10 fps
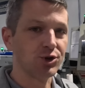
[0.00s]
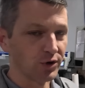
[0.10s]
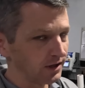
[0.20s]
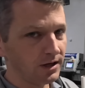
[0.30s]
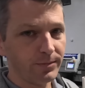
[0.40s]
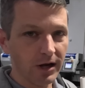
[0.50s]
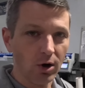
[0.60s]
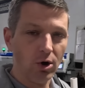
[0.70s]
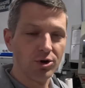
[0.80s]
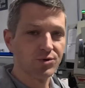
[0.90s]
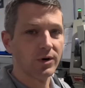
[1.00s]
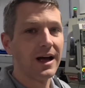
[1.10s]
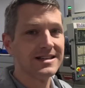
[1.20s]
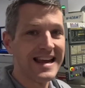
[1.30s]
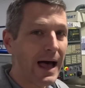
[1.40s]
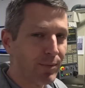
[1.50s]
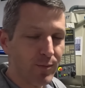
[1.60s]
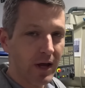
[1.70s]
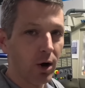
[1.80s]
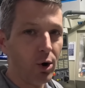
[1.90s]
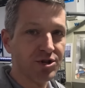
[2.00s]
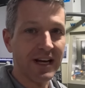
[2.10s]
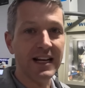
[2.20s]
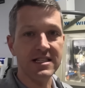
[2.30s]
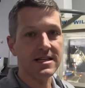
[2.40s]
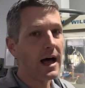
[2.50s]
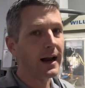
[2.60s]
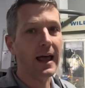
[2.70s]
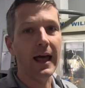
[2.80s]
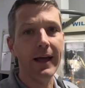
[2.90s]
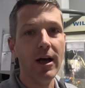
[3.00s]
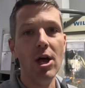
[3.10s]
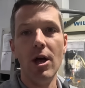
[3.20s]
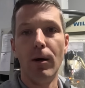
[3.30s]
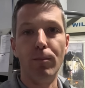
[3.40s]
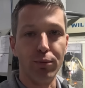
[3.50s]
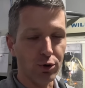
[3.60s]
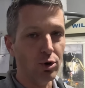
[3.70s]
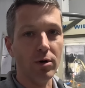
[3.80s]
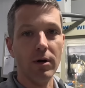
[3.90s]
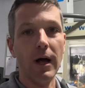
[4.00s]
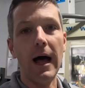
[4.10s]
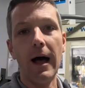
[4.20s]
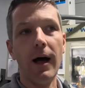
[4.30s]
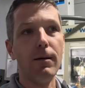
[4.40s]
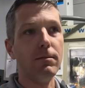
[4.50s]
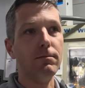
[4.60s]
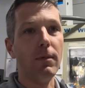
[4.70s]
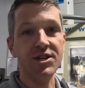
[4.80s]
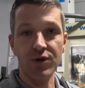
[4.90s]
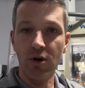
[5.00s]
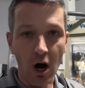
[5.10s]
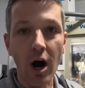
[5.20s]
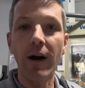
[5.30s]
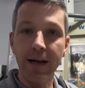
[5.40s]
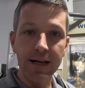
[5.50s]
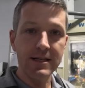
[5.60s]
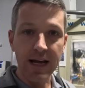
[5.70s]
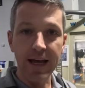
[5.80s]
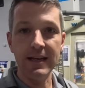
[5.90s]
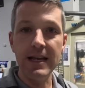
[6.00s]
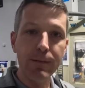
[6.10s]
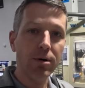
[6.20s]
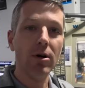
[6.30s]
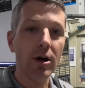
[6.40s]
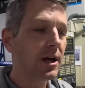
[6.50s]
drilling big holes. We're not capping big holes. It is not a brute uh, muscle car. It is a nimble